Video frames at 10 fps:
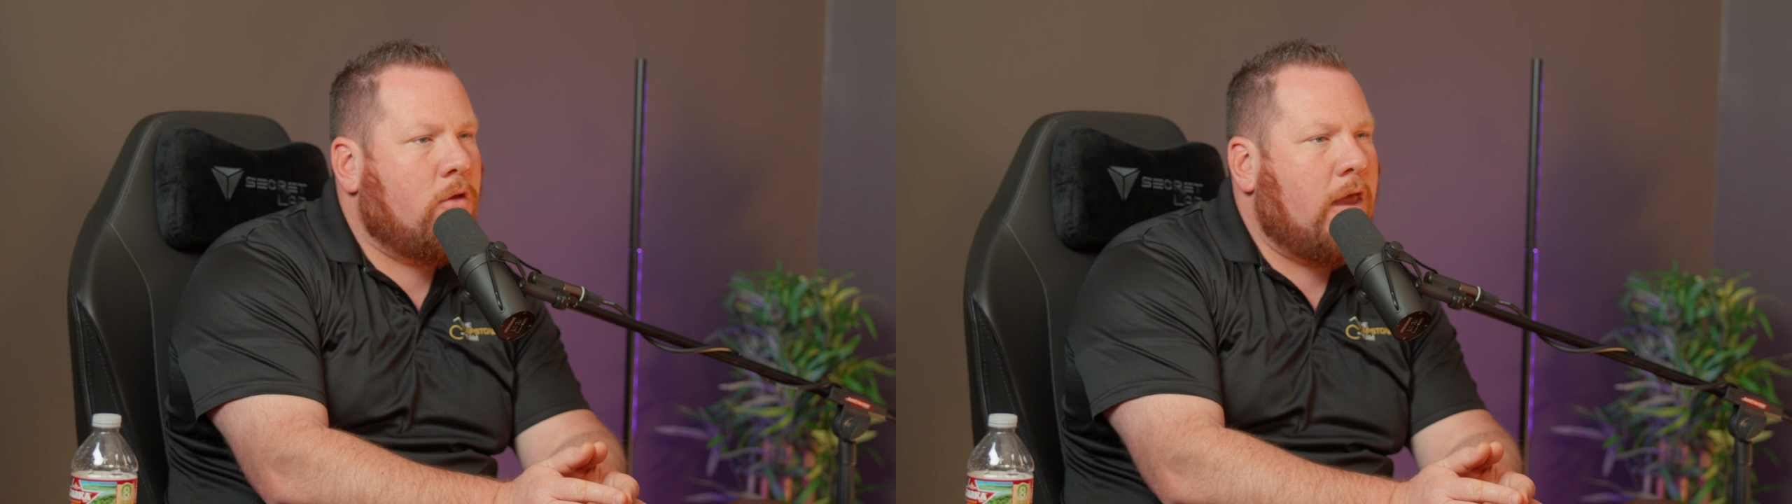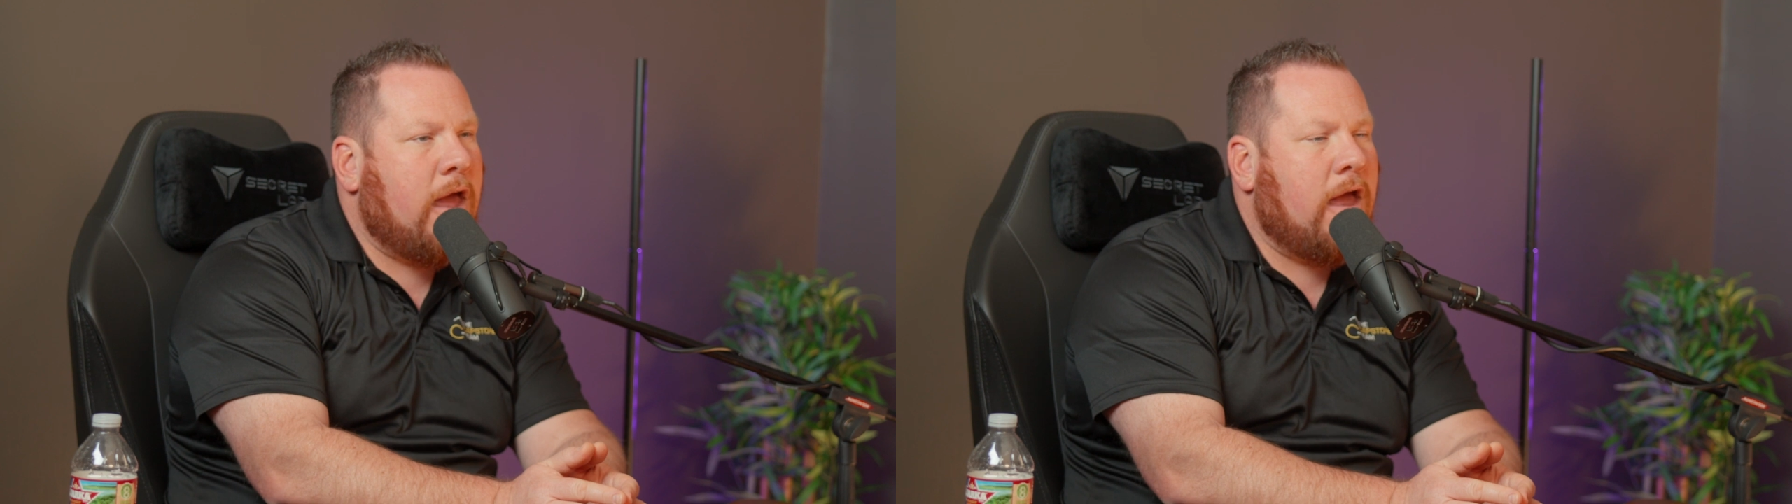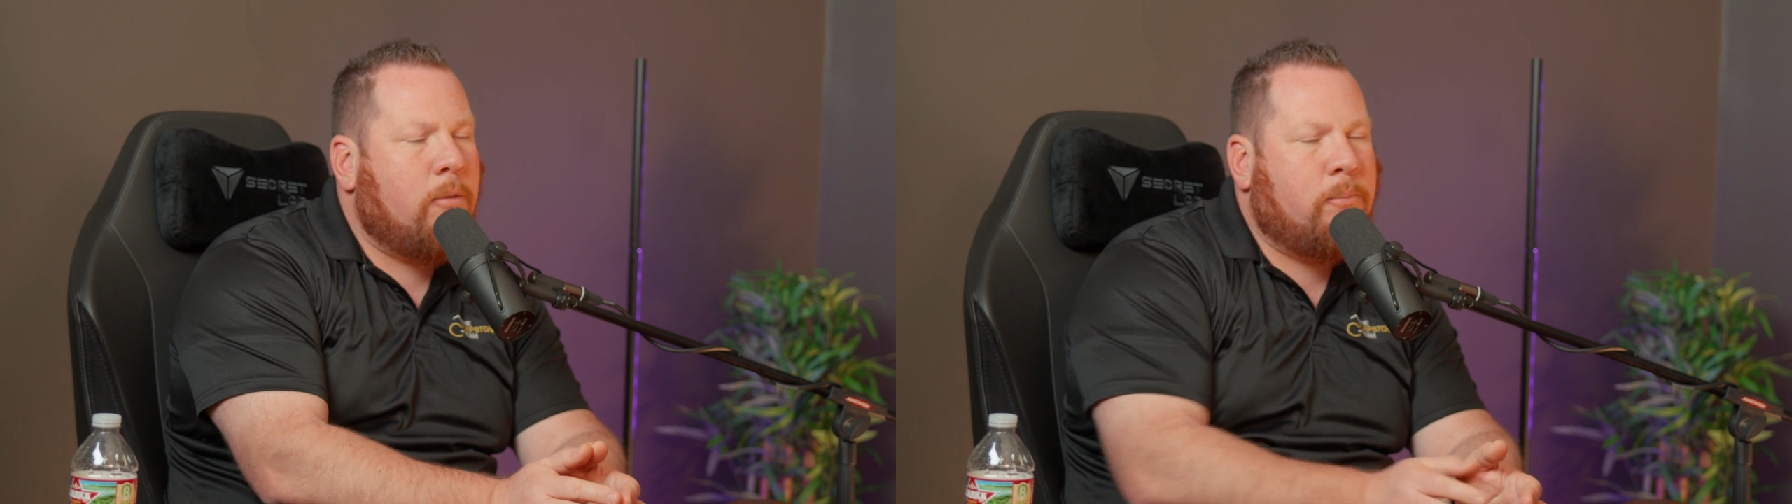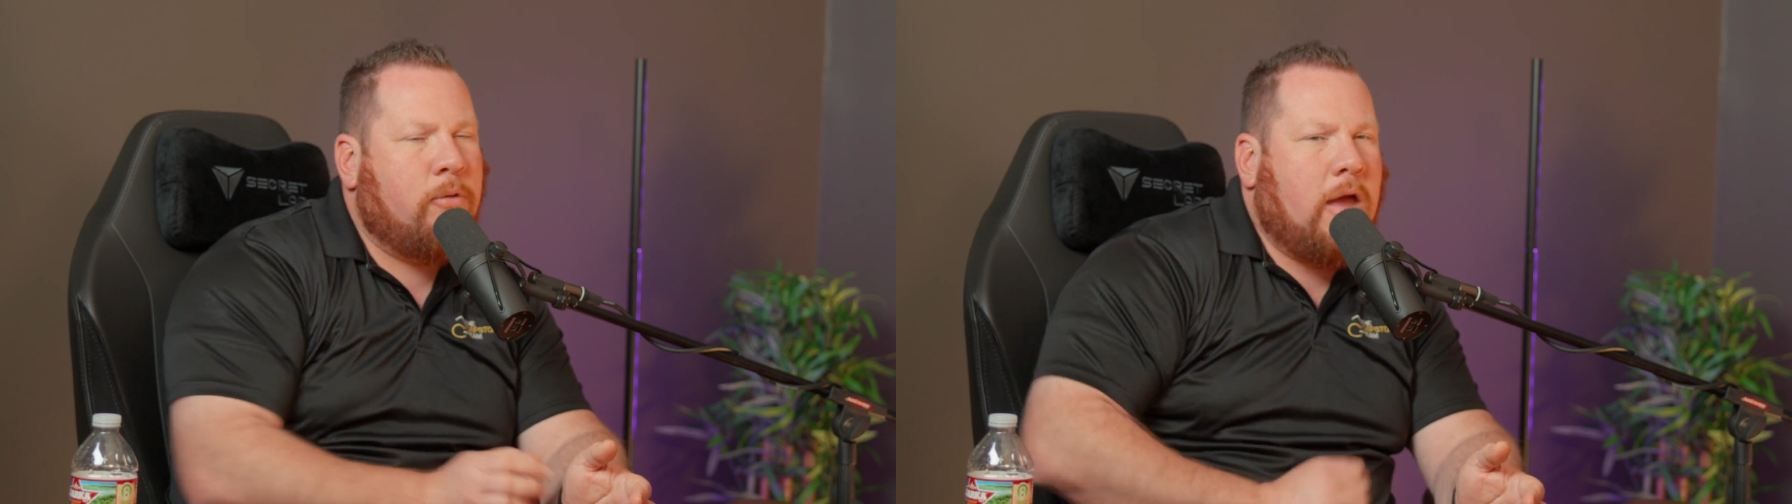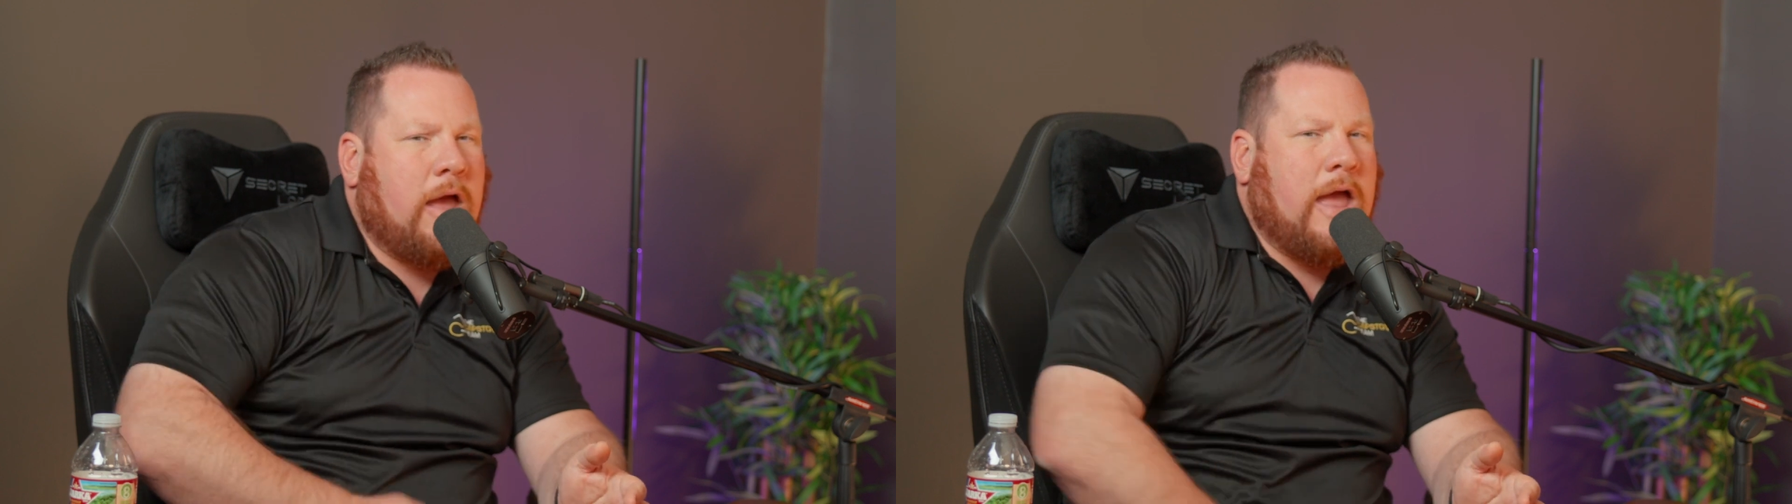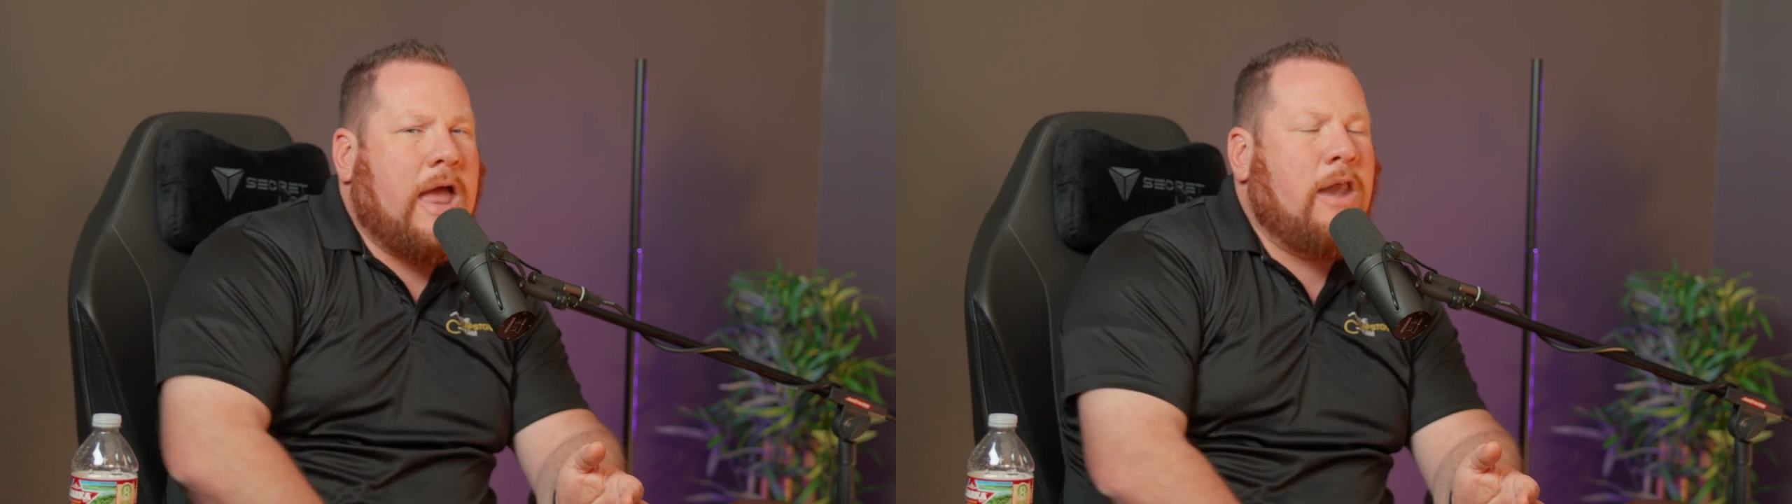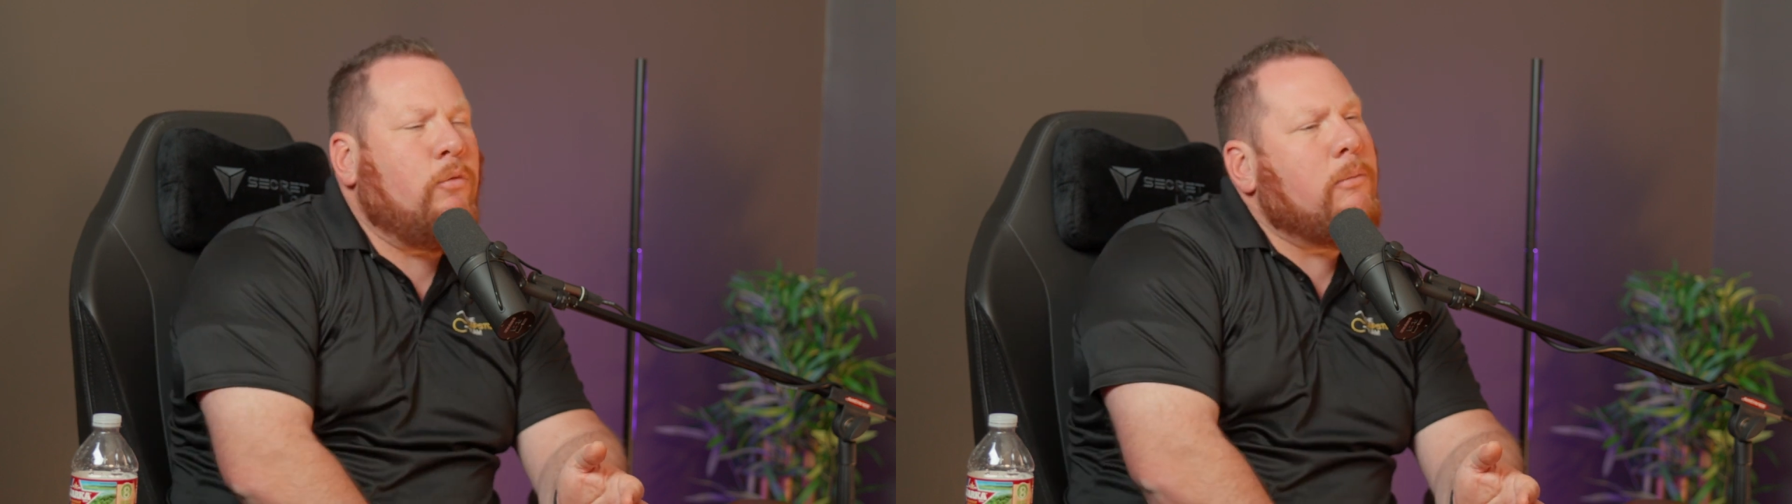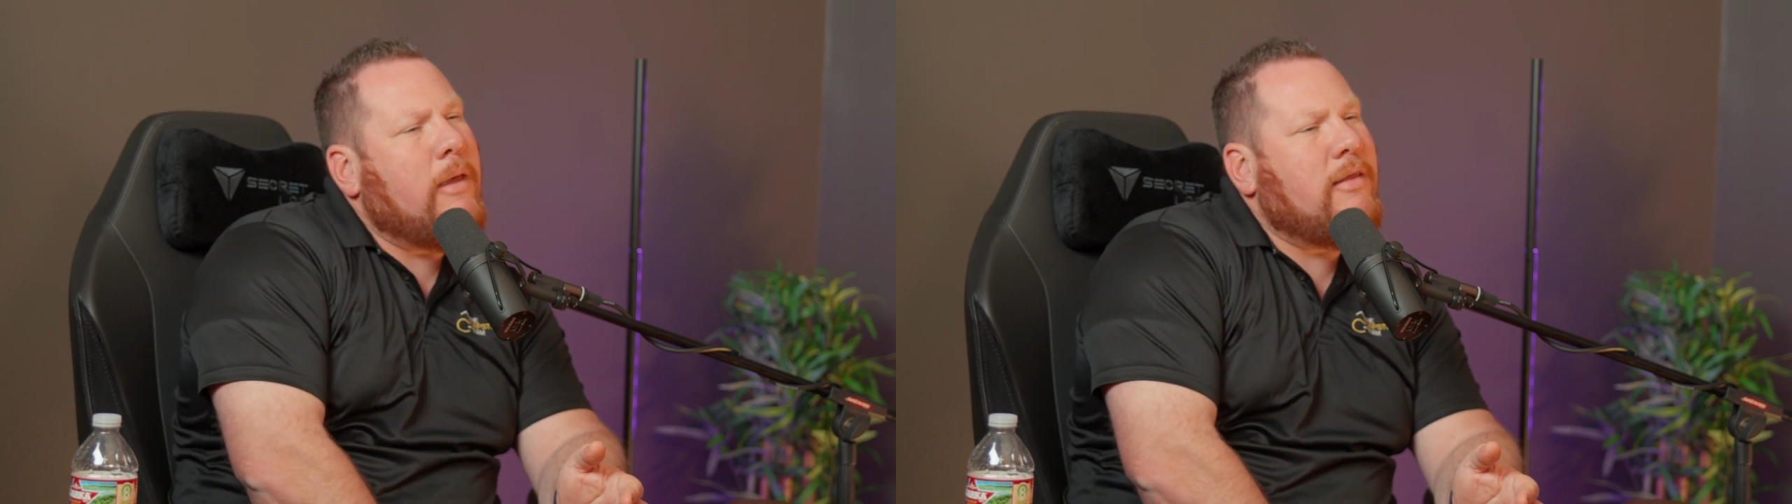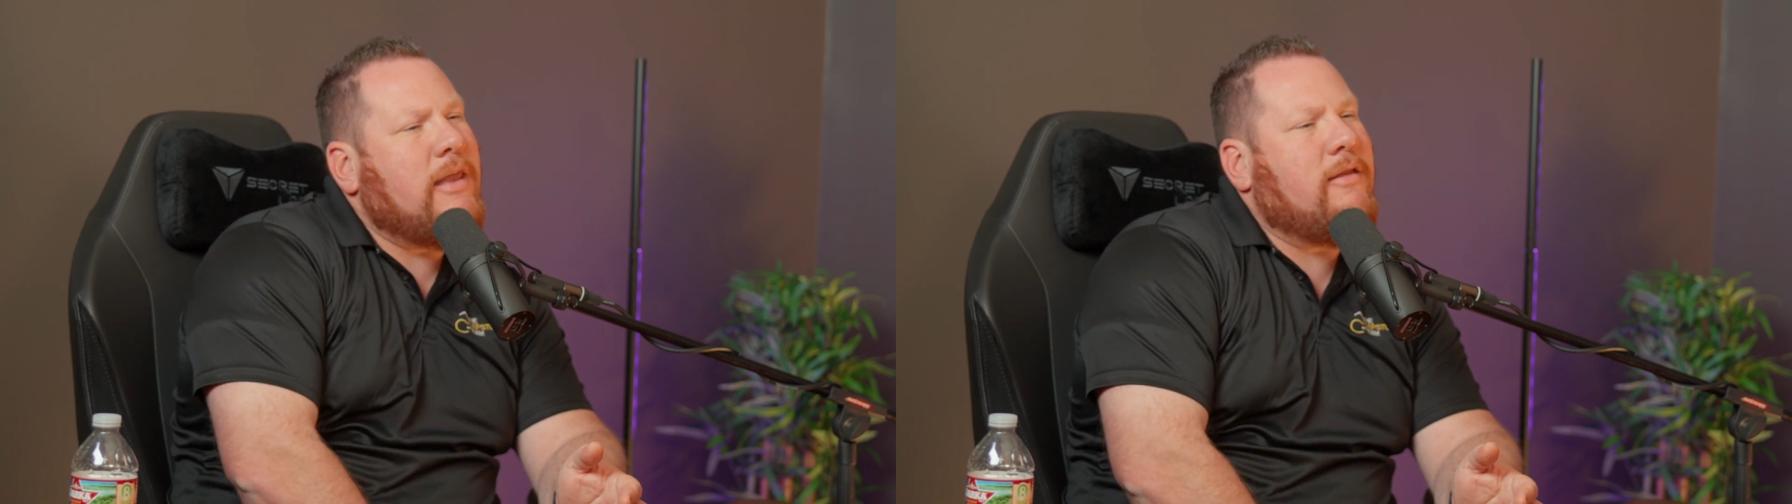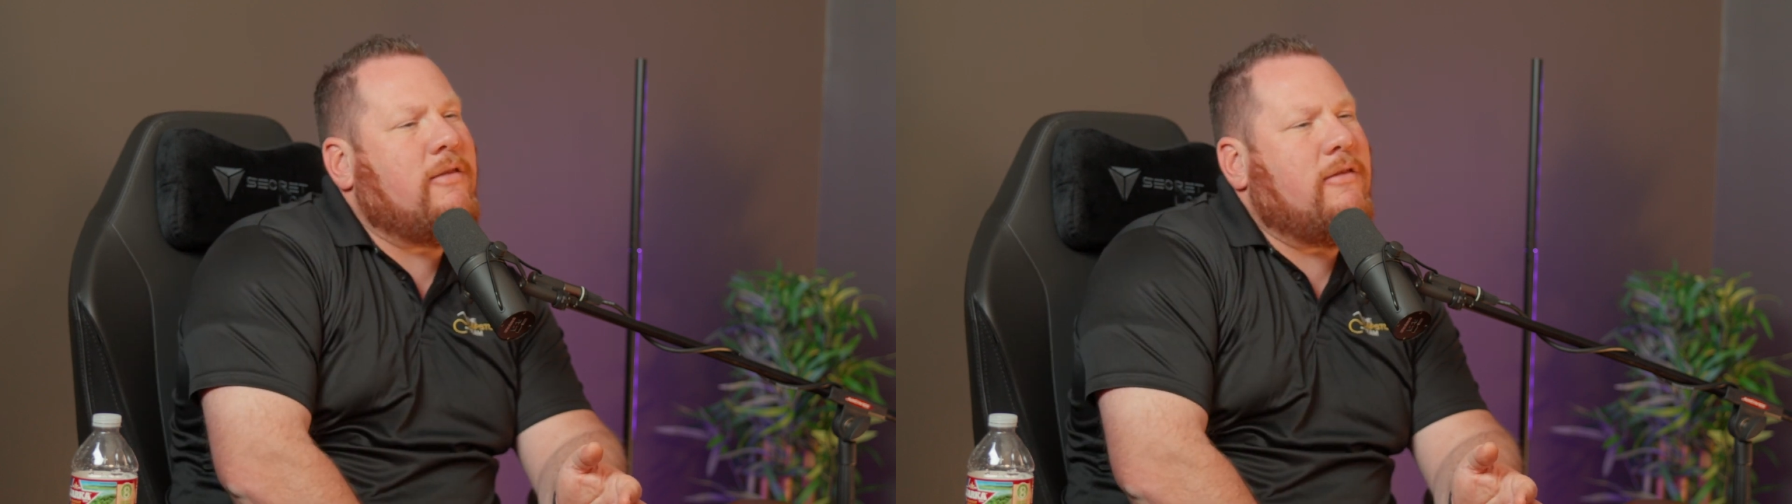how do we make that